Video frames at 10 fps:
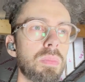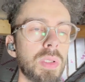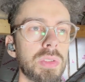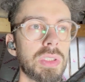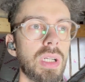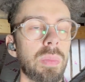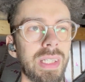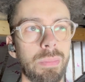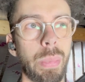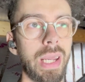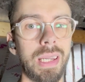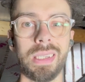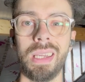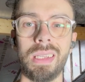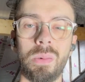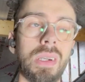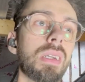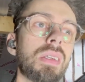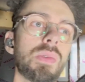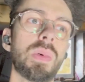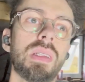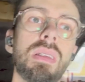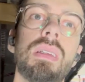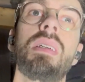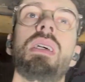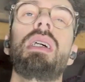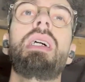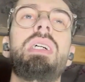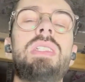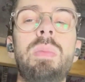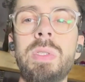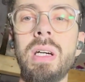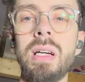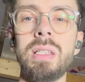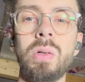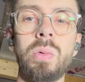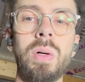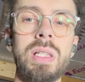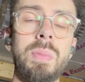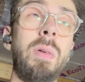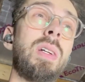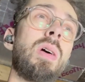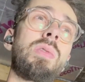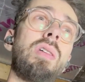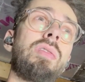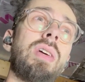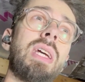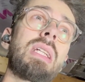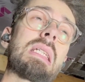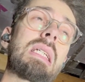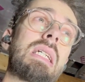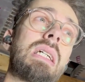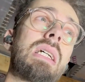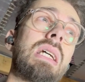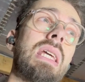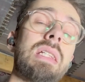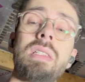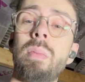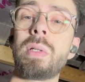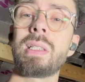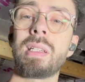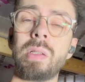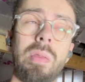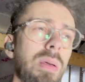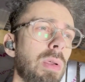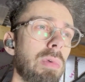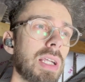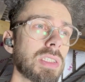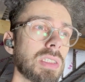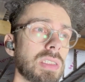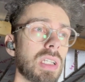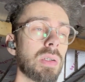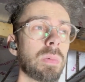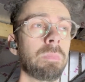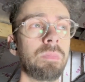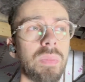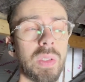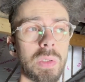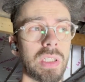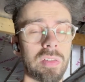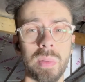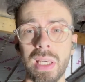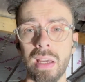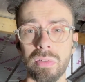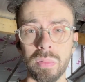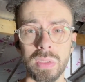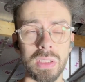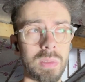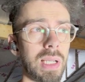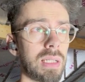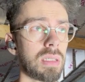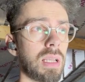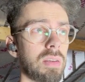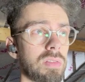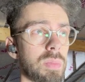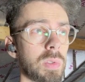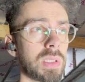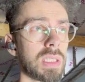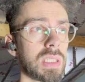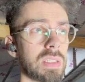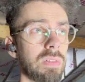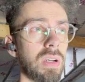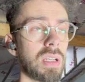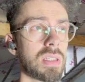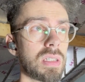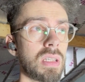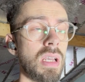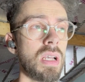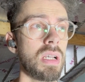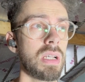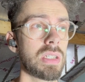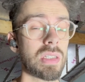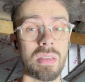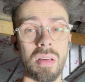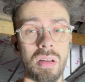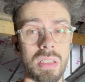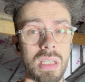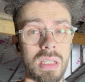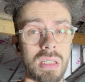bunched up in a bag anywhere, because when turpentine or white spirit goes off, it heats up. It's an exothermic reaction, so you just have to be careful, because you can have spontaneous fires starting.